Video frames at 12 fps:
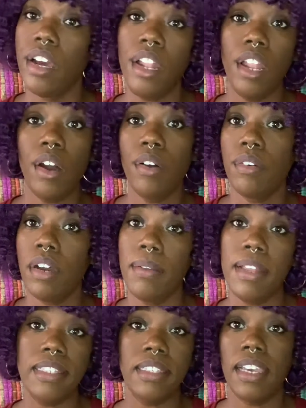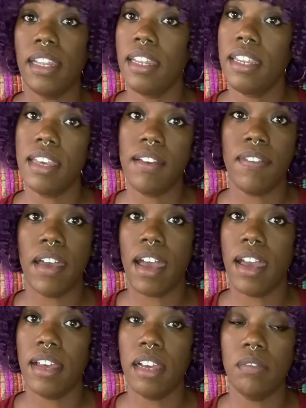I'm not saying any of
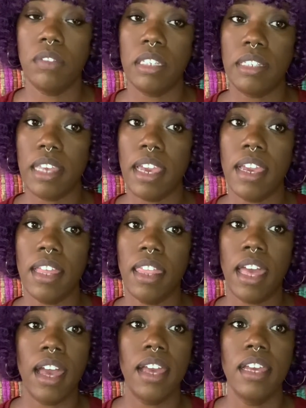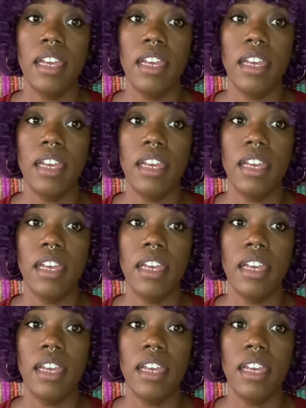that. I'm just saying that